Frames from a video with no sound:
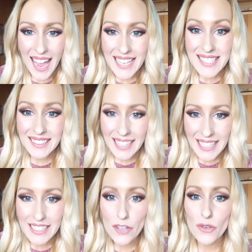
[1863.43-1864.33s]
And
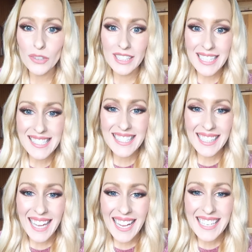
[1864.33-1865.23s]
Celine, the release
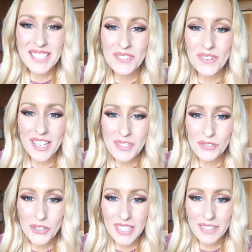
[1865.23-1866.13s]
letter is a
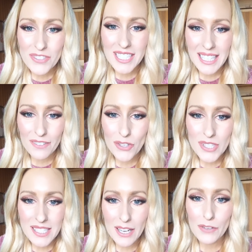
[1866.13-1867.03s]
wonderful gift to give
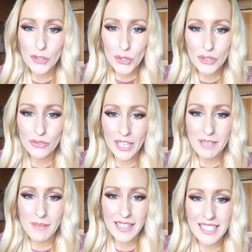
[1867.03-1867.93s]
yourself. Couldn't
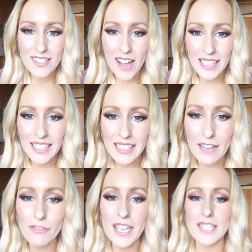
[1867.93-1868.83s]
recommend this highly
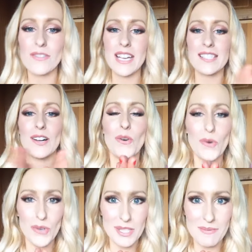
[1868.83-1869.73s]
enough. Thanks, Vanessa.
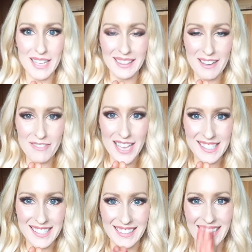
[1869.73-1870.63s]
Awesome. I love that,
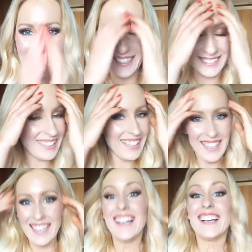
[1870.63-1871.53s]
Celine. And
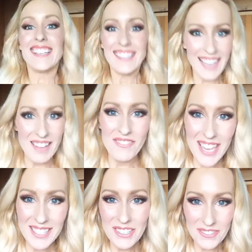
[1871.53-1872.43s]
yeah,
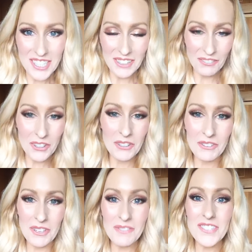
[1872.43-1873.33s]
man, you've done a few
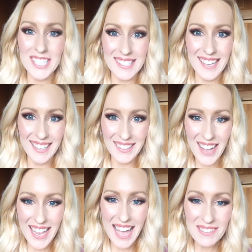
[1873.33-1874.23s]
of them just like
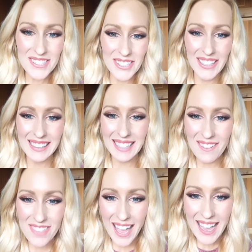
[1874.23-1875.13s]
I have, so I
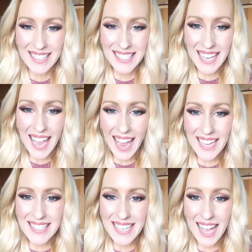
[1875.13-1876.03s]
love that.
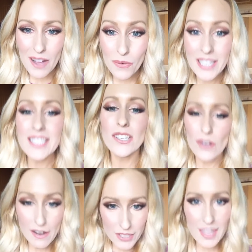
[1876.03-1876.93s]
And uh, Wendy,
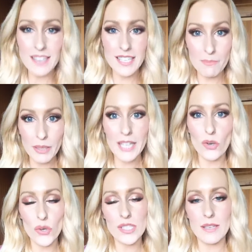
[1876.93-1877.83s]
you're after that template.
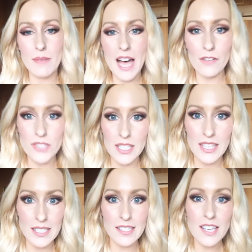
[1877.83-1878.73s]
Awesome. After
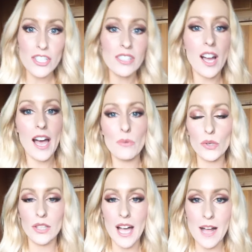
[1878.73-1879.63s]
this session, I
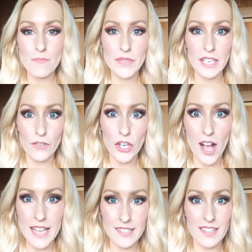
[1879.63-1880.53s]
will um, give you
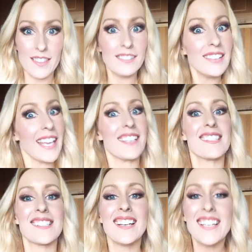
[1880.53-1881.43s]
guys the
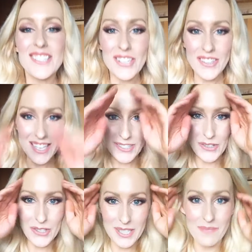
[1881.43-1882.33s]
links. So that's
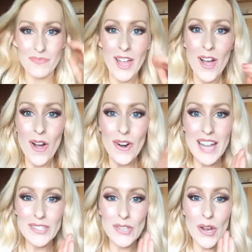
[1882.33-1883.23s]
awesome. All
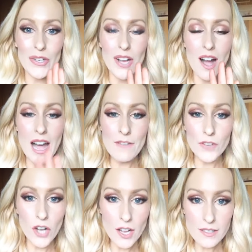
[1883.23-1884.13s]
right, so
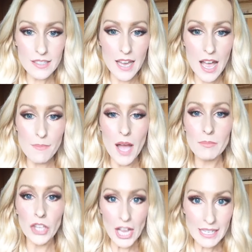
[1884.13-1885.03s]
I've got to, I'm,
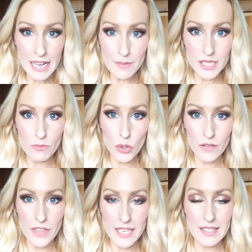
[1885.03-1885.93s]
I'm lining up some more
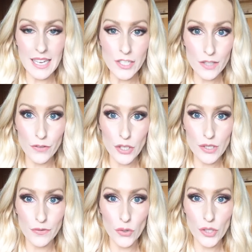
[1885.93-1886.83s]
of these
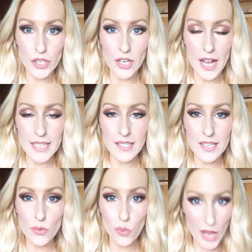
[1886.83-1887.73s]
interviews for you guys
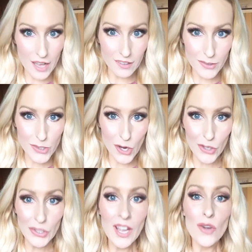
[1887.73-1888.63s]
as well.
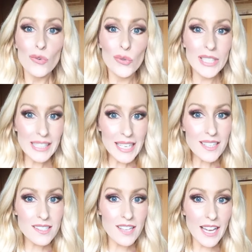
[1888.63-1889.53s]
So, really
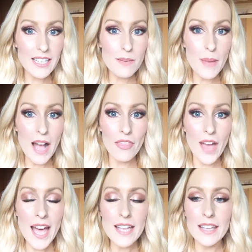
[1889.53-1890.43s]
excited about
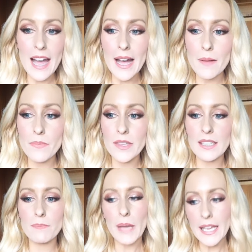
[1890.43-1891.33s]
that.
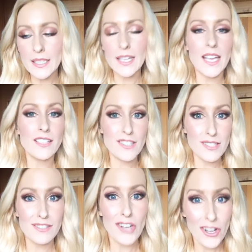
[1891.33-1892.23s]
Um, being in, in
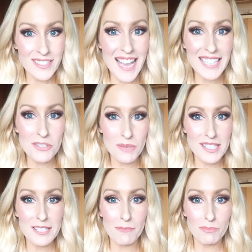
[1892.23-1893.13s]
contact
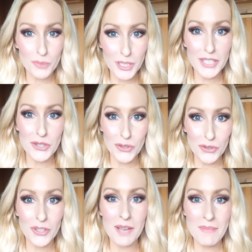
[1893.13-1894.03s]
with some pretty
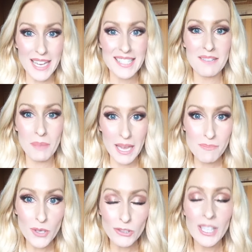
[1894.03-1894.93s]
cool, amazing
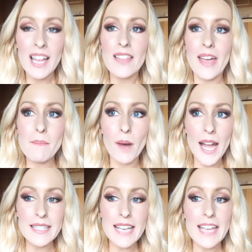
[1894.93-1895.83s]
people. They
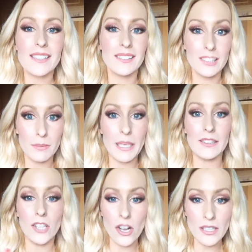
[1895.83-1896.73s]
might take a little
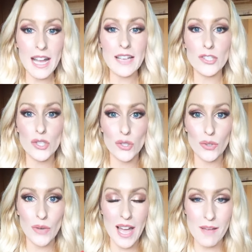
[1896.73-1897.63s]
bit longer
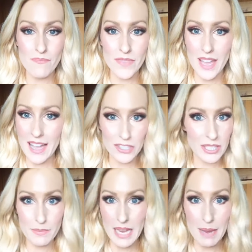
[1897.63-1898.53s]
to um,
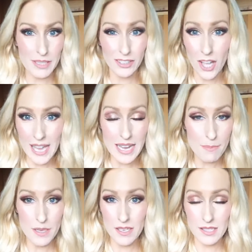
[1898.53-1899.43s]
actually be able to line
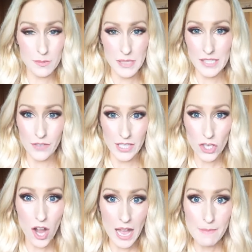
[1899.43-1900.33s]
up a specific
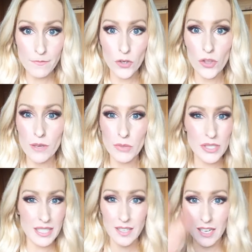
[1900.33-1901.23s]
time for them
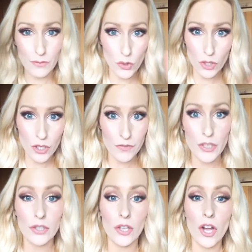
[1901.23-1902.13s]
because they're kind of all over
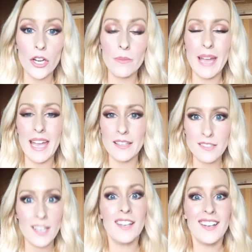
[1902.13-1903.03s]
the globe and